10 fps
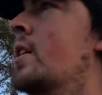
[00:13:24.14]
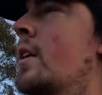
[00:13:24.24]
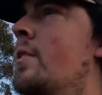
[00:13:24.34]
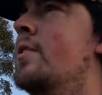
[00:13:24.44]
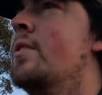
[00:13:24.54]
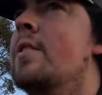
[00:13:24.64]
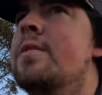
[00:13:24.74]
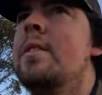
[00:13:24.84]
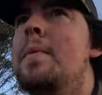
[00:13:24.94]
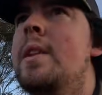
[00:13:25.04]
you go into,
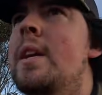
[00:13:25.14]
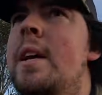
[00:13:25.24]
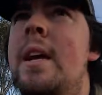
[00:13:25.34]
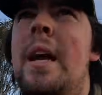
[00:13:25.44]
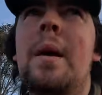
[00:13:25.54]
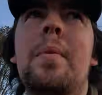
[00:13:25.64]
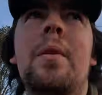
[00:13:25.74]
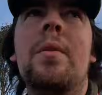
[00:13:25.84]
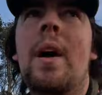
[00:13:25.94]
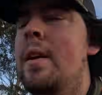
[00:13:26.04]
there's someone there
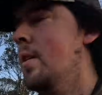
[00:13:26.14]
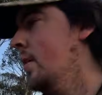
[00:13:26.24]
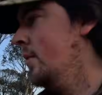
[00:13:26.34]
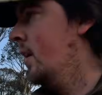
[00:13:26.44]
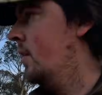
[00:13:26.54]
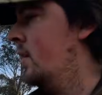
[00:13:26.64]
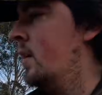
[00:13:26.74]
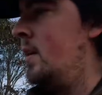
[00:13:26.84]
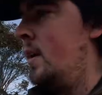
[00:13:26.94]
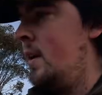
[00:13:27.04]
camping or hunting, so
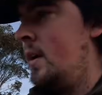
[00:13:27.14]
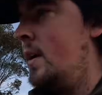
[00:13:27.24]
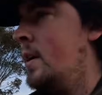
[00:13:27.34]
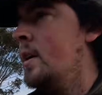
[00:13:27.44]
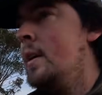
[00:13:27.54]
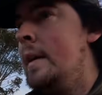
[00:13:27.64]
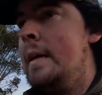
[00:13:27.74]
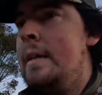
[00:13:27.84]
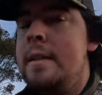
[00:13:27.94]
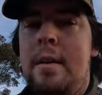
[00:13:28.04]

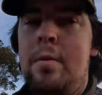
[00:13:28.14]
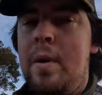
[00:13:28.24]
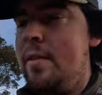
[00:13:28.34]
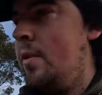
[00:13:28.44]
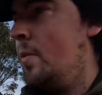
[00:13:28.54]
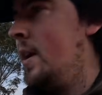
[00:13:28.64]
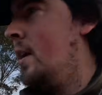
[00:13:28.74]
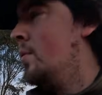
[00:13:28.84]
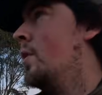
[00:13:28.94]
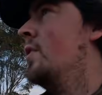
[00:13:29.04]
just have to wait for the
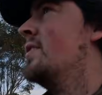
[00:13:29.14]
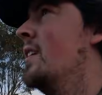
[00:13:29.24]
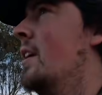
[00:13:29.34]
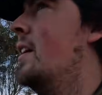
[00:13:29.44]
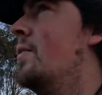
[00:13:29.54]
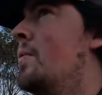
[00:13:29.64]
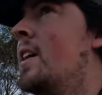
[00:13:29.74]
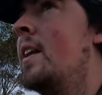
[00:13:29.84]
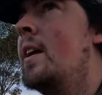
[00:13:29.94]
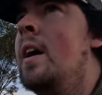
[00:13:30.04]
weekend warriors to leave and
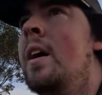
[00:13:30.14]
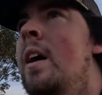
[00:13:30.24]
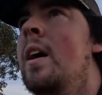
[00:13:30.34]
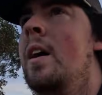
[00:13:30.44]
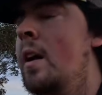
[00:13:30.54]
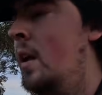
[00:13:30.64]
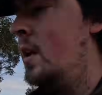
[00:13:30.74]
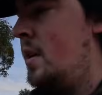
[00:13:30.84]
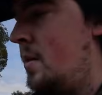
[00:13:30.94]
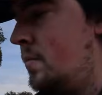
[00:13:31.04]
we can
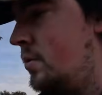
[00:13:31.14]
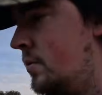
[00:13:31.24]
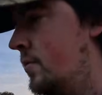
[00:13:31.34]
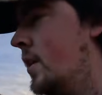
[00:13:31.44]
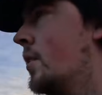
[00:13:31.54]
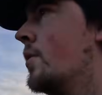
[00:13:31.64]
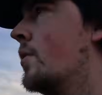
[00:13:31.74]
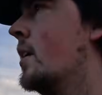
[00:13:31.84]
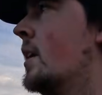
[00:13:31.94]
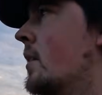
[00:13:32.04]
feed on
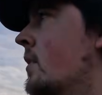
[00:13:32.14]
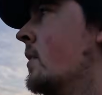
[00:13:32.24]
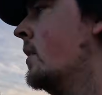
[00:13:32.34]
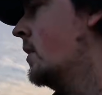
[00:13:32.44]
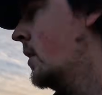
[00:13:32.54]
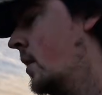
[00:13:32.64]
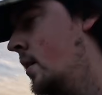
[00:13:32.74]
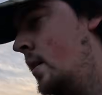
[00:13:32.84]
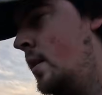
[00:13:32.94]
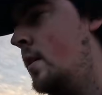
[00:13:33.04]
the ground and
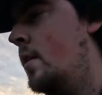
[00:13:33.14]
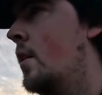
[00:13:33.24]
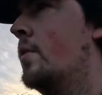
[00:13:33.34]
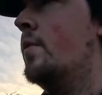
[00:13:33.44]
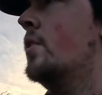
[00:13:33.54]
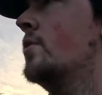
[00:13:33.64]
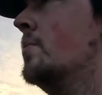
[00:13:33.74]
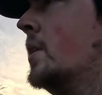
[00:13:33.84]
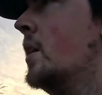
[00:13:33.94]
hopefully find some